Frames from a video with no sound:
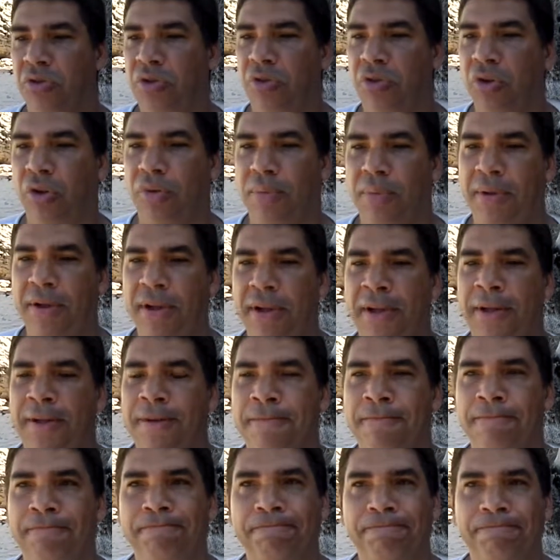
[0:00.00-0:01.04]
Took me,
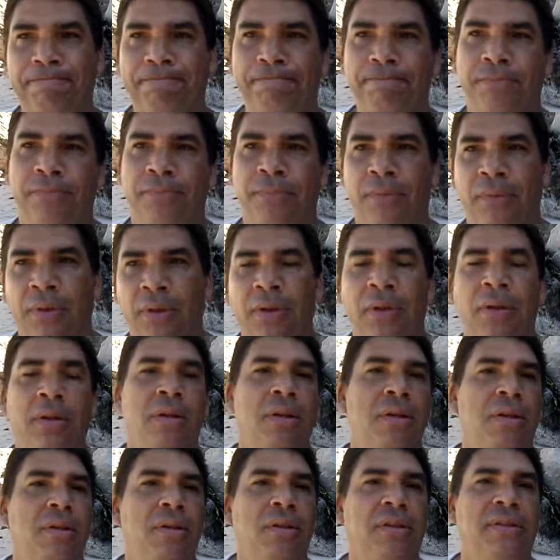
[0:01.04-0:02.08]

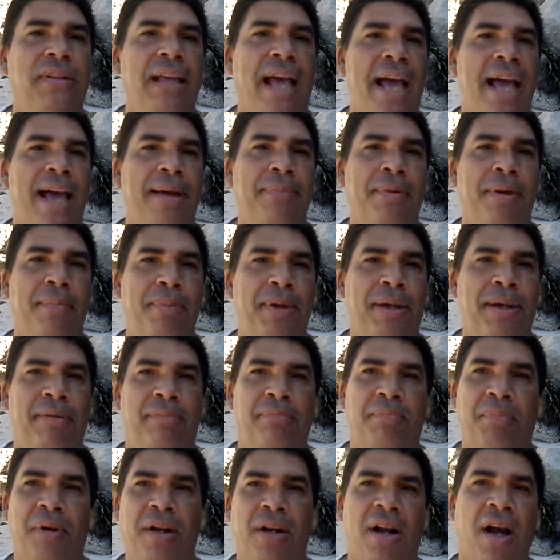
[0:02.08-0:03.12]
dabbed a bit,
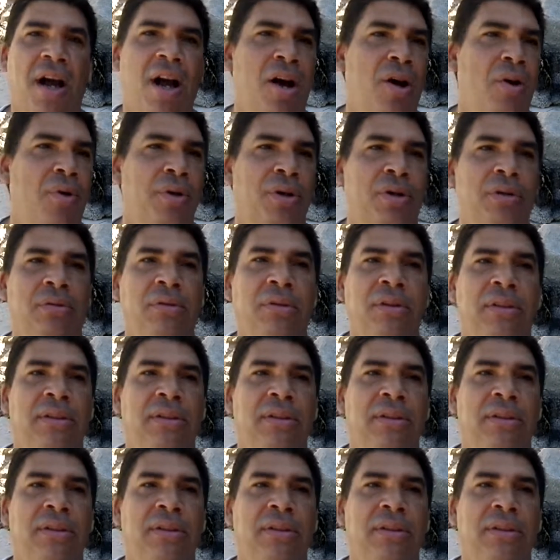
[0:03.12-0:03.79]
about an hour.